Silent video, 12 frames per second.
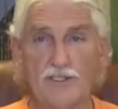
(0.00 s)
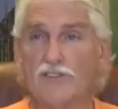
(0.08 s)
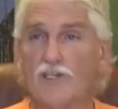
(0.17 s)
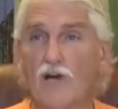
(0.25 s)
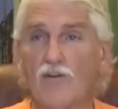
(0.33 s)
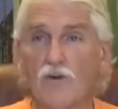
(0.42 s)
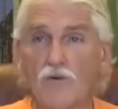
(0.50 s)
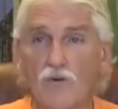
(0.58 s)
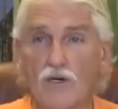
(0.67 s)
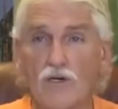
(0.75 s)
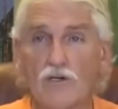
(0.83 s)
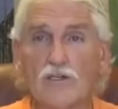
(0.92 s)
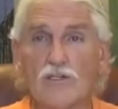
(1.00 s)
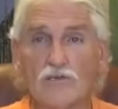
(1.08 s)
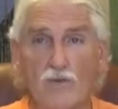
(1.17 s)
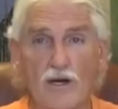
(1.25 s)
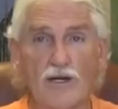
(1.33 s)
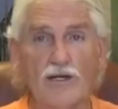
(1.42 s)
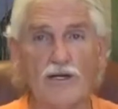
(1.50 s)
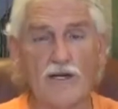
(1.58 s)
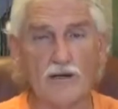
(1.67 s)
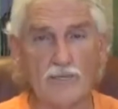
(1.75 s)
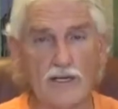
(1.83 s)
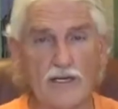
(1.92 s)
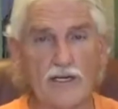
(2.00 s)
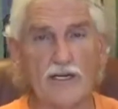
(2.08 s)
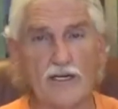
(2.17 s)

So the world is wanting to come in and